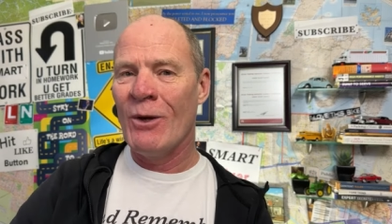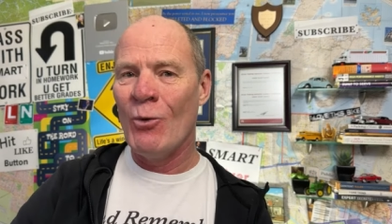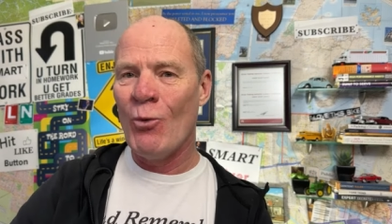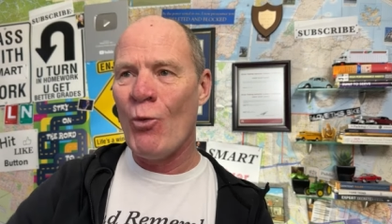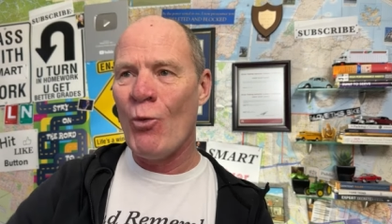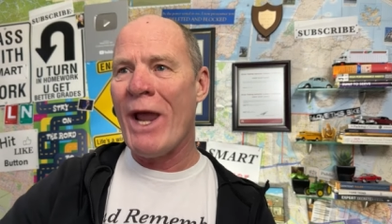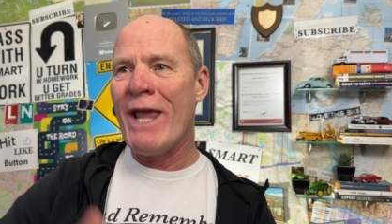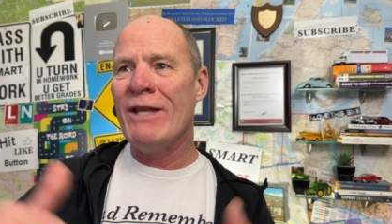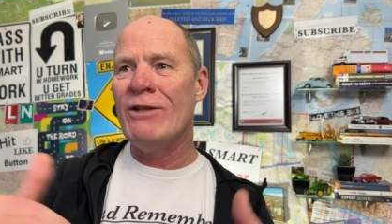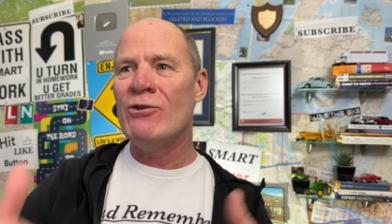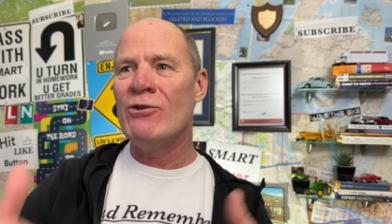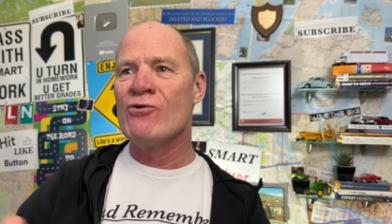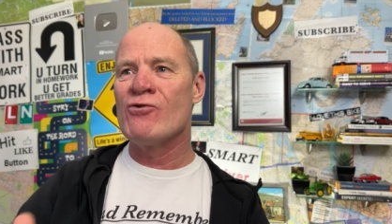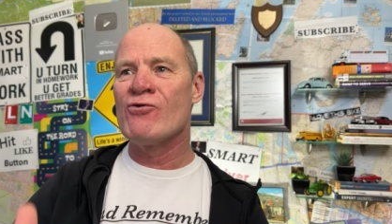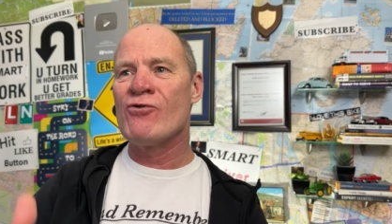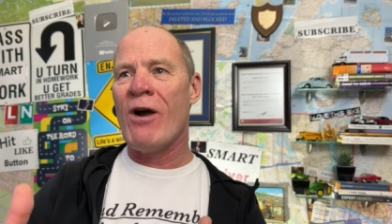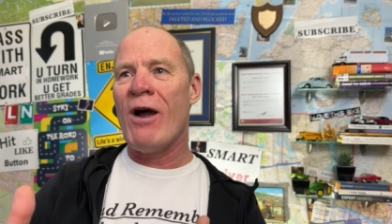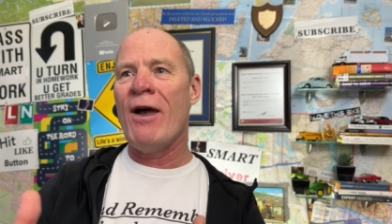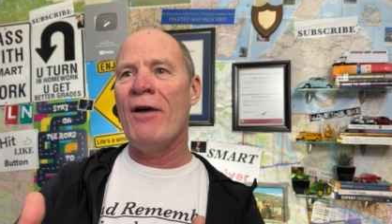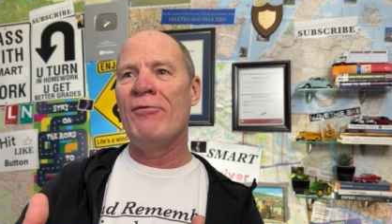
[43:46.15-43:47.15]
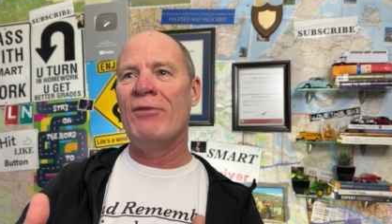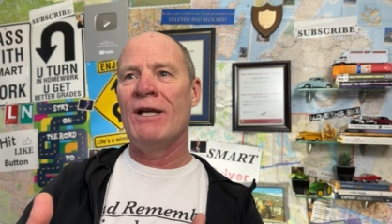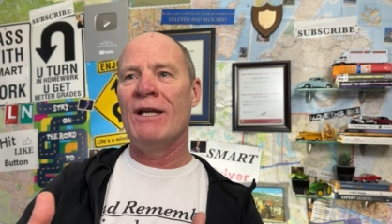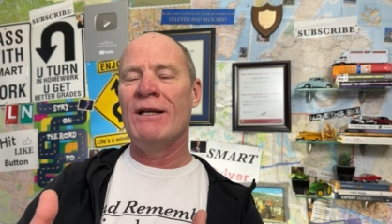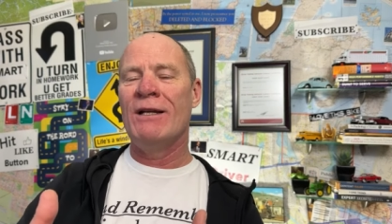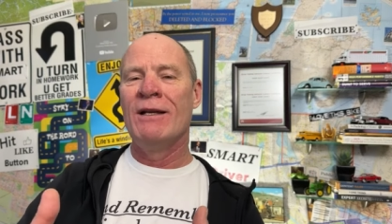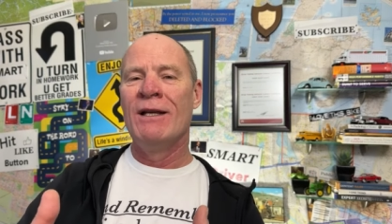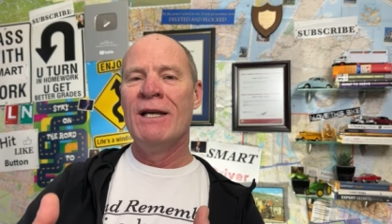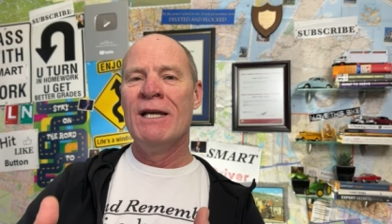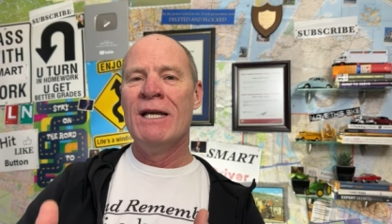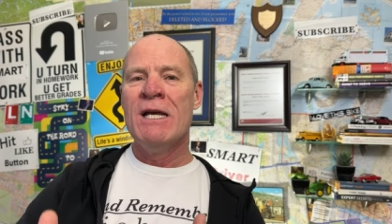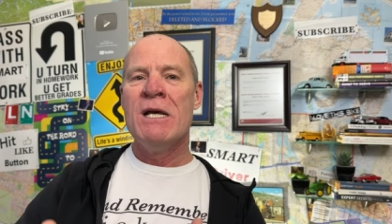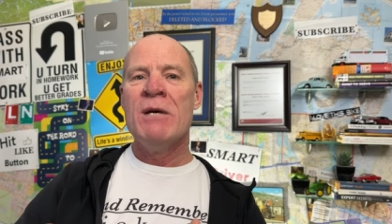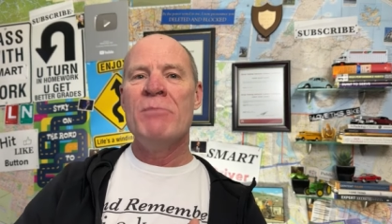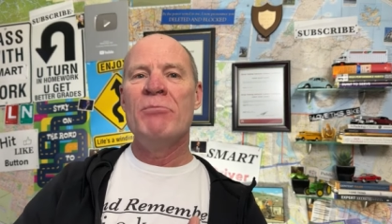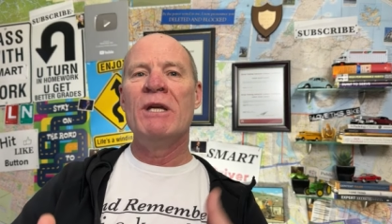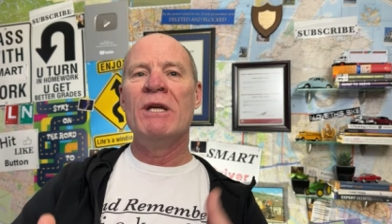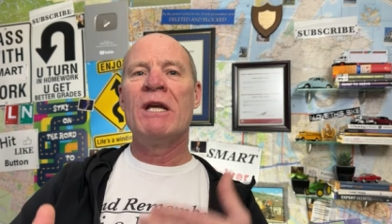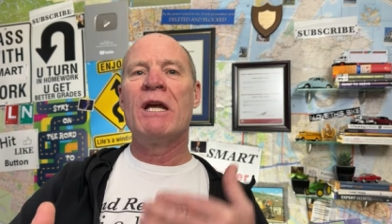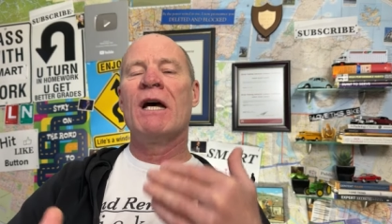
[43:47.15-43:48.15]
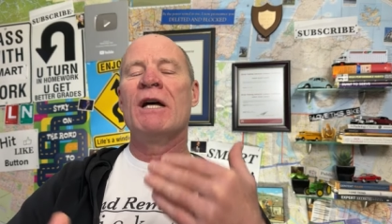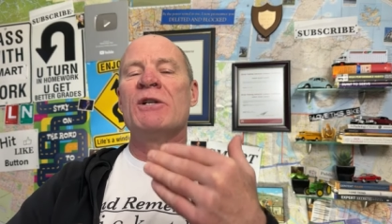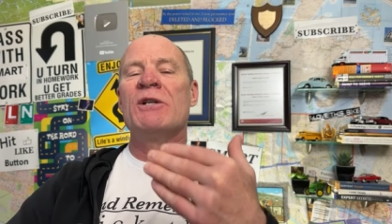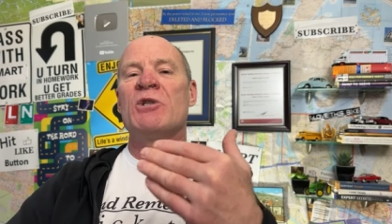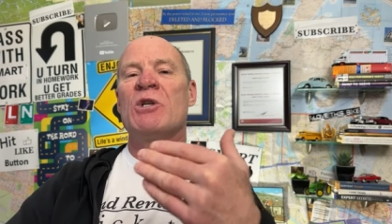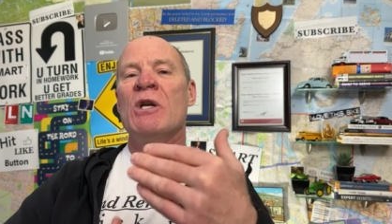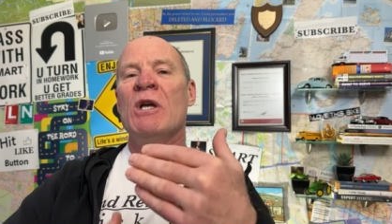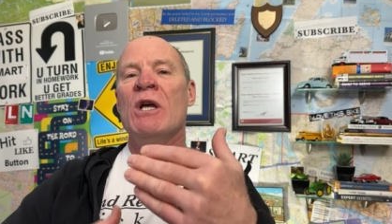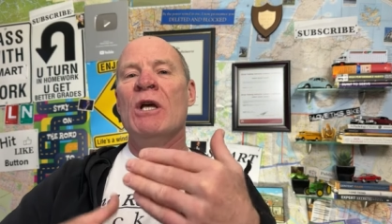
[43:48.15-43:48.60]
when you're driving because